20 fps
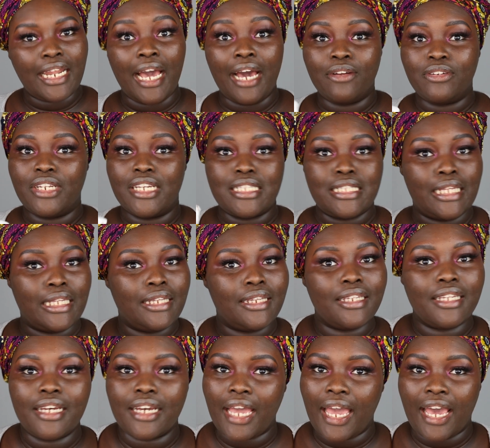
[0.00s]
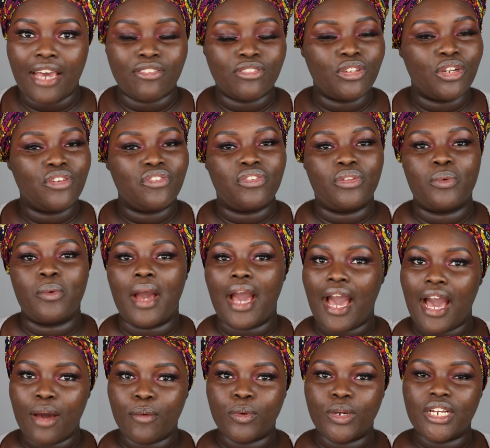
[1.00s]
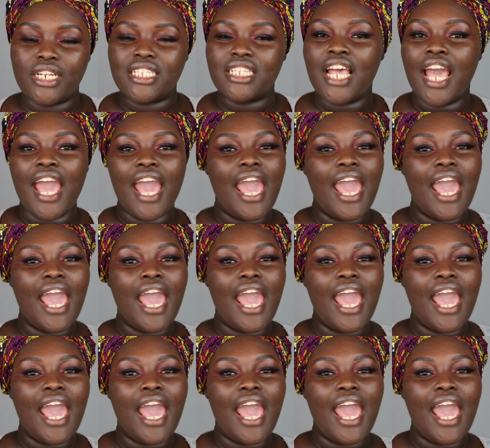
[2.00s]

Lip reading: how does it look after a few hours,